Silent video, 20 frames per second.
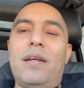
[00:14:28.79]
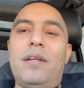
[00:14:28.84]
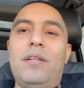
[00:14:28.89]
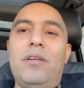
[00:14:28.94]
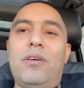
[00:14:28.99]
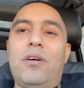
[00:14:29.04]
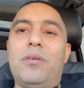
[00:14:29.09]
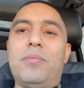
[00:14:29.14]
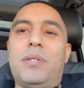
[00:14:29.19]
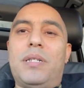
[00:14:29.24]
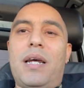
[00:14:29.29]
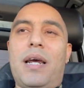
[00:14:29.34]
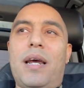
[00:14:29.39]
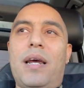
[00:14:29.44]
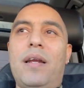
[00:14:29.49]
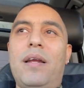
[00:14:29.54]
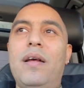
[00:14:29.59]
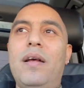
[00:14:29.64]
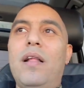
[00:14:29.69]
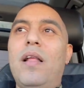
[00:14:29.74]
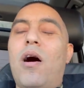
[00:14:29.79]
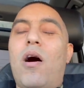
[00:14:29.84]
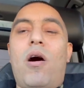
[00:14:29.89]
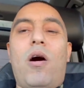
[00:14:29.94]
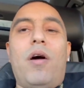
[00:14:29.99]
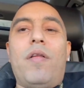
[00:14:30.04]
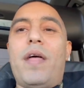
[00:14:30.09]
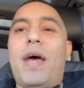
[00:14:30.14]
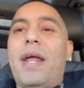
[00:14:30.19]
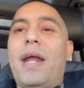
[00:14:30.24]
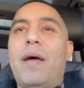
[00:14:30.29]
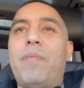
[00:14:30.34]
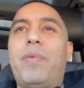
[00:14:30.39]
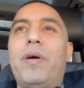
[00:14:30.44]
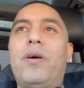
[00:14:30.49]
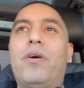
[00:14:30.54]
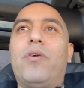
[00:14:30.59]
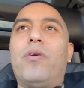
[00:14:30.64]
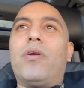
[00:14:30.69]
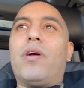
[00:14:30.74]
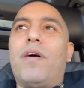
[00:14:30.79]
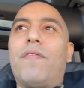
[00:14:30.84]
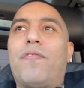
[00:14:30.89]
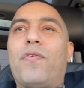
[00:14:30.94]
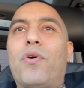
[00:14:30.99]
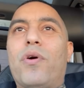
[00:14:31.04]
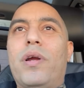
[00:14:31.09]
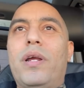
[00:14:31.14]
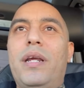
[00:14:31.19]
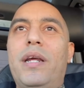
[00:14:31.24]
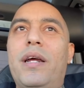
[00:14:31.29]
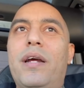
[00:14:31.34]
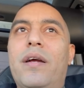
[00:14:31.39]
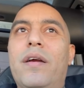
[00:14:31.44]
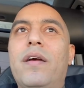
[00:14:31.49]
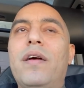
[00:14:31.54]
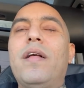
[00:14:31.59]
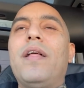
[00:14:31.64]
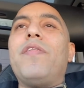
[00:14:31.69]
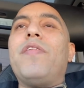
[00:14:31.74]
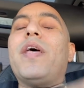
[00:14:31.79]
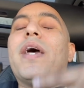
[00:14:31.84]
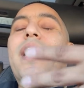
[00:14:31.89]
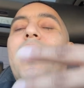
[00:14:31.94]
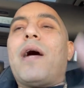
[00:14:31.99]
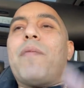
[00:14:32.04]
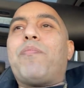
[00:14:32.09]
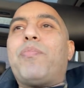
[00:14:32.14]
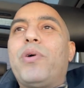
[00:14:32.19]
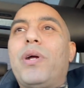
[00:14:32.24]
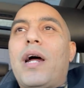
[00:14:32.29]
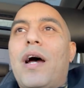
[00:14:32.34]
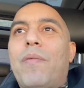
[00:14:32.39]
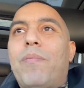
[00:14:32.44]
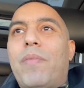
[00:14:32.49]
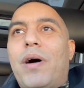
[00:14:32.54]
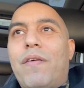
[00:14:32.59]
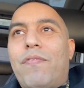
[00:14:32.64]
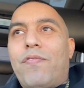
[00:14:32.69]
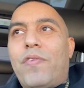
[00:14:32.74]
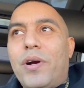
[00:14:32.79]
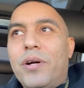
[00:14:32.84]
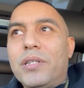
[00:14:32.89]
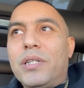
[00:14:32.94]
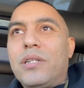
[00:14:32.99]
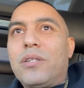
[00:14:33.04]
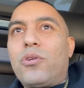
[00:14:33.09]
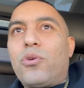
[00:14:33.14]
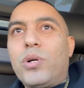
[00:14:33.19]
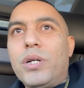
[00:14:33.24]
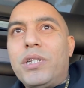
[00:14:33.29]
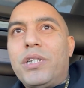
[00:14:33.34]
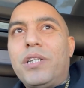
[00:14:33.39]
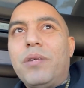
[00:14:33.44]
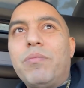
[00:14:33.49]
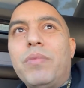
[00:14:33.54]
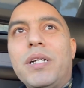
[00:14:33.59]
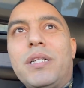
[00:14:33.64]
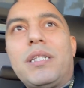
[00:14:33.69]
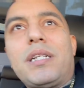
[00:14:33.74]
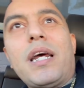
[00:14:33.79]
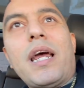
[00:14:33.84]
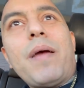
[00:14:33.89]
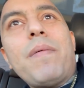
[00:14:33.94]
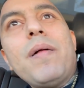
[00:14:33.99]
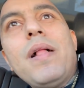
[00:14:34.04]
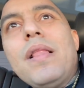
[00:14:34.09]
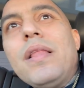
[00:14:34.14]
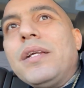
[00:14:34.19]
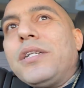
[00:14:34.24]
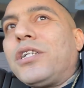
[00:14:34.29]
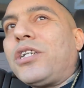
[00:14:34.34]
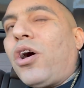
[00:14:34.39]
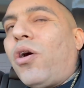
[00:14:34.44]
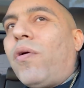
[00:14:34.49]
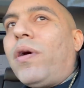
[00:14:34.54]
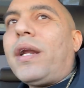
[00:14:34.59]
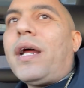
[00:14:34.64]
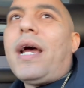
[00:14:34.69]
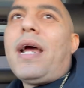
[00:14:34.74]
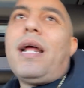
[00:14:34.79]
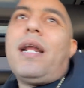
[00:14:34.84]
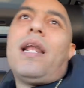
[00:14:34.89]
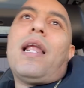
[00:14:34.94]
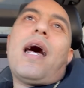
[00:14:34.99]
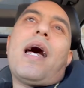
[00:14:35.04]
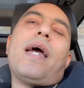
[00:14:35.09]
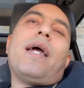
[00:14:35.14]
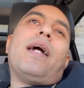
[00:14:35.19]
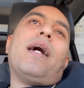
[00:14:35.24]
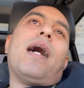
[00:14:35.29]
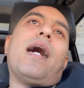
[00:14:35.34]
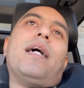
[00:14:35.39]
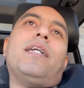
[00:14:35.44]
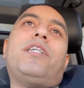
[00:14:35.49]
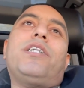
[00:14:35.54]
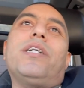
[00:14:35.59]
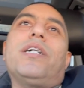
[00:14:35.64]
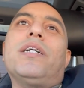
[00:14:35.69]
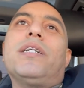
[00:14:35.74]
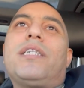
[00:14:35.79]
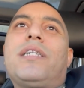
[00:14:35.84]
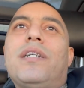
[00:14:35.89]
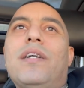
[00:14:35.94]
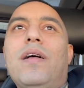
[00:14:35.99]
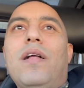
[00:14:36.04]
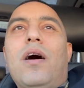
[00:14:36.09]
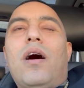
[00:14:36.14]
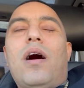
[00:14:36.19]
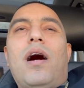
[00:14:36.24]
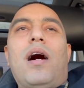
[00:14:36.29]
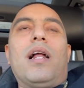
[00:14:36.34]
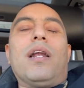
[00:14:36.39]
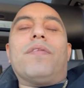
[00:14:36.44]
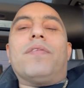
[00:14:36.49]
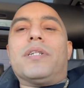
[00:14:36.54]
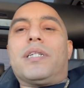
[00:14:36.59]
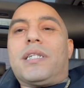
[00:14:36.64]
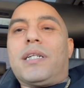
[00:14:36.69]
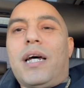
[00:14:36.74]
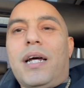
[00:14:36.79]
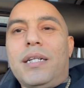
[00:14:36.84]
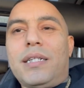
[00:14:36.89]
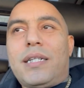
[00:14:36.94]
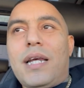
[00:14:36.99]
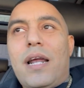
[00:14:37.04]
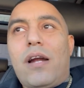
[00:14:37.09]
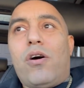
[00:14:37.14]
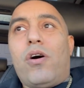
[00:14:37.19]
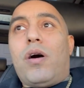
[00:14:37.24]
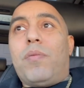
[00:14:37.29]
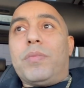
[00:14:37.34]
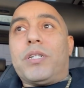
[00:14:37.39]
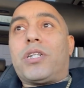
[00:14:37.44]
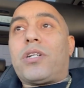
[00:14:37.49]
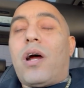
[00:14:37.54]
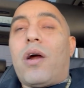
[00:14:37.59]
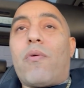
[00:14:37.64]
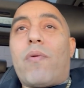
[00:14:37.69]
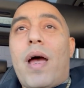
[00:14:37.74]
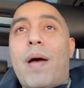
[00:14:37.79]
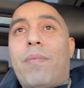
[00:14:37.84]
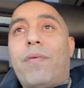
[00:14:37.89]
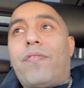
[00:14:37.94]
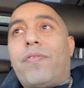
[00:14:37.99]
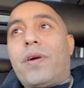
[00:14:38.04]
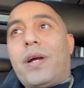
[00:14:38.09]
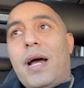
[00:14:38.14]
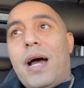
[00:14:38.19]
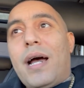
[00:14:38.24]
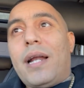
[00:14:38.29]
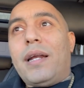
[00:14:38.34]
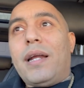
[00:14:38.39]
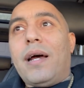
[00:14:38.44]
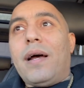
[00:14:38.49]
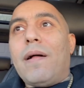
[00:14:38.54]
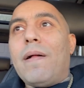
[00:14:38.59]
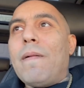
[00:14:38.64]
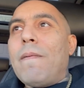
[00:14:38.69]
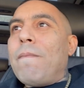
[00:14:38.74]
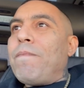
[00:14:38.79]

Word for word: You know what I'm saying? All that had been going on for a year. Then I put out my first Christian mixtape. So it ain't like I just all of a sudden said, oh, I'm going to start rapping for God now.